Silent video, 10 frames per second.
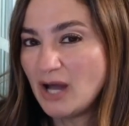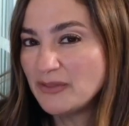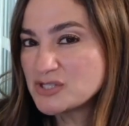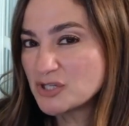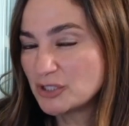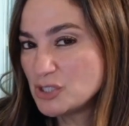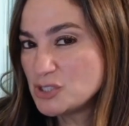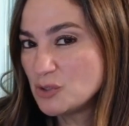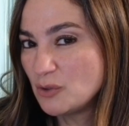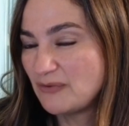are going to
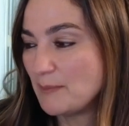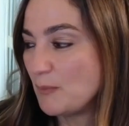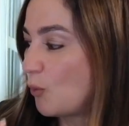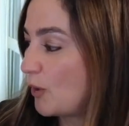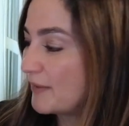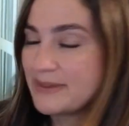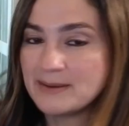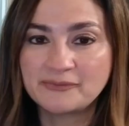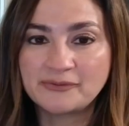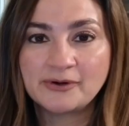do if I'm wearing
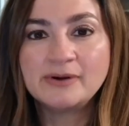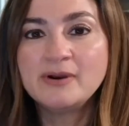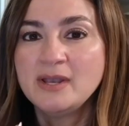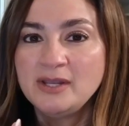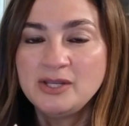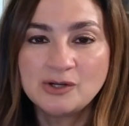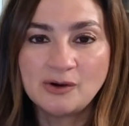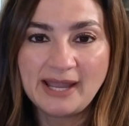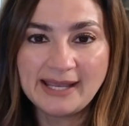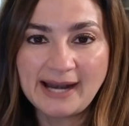them for, you
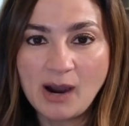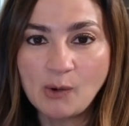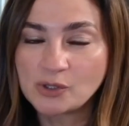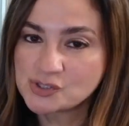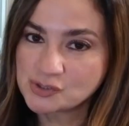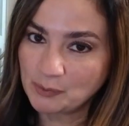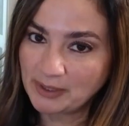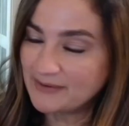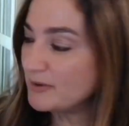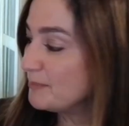know, 8 hours or whatever.